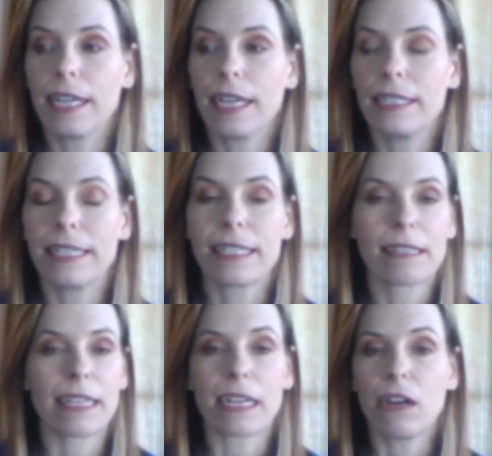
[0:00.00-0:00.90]
this
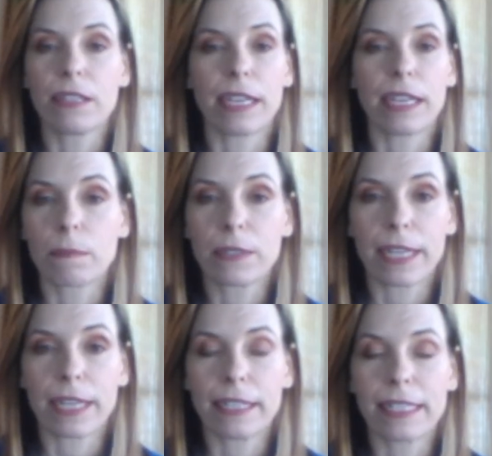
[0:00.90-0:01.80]
thing called The Underpresents.